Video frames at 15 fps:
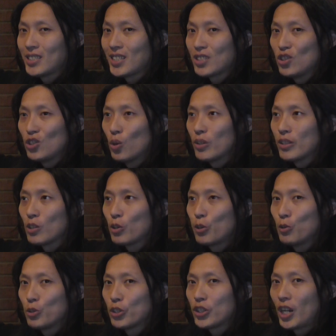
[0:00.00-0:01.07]
it does not
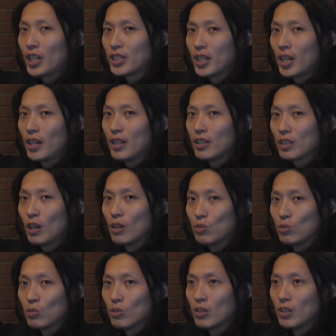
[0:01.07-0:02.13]
include Shan zhan and
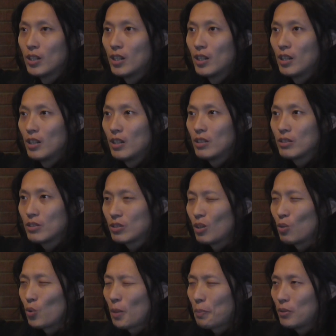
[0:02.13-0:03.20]
Tang nuo.
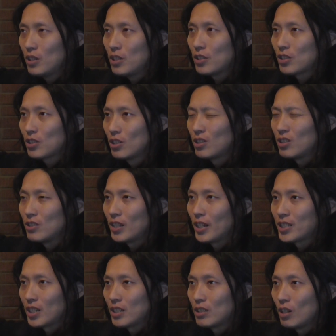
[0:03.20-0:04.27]
So we are pretty certain that
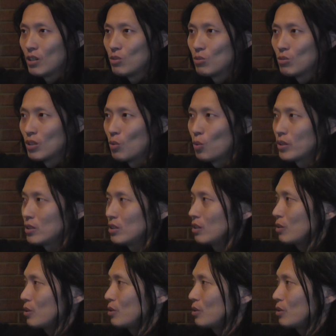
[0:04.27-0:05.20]
Shan zhan and Tang nuo was